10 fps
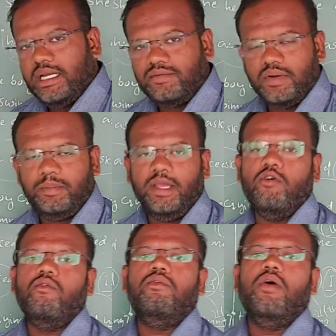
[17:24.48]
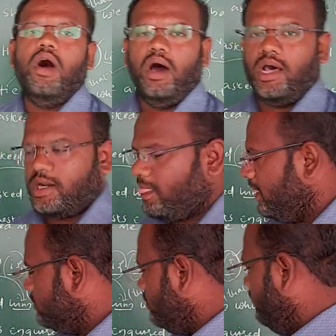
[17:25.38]
it will be were.
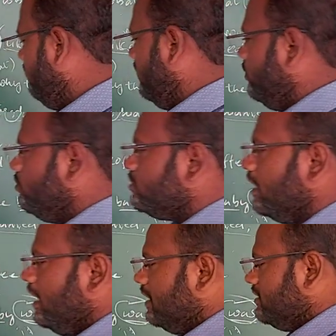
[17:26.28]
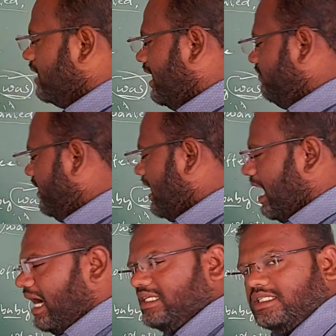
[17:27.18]
So we will use Janvi
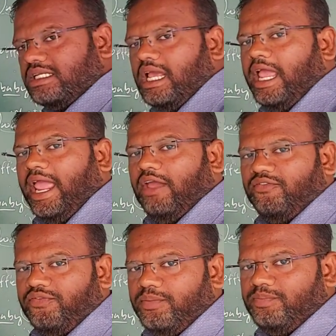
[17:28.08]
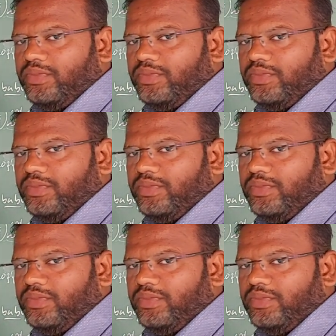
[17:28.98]
asked if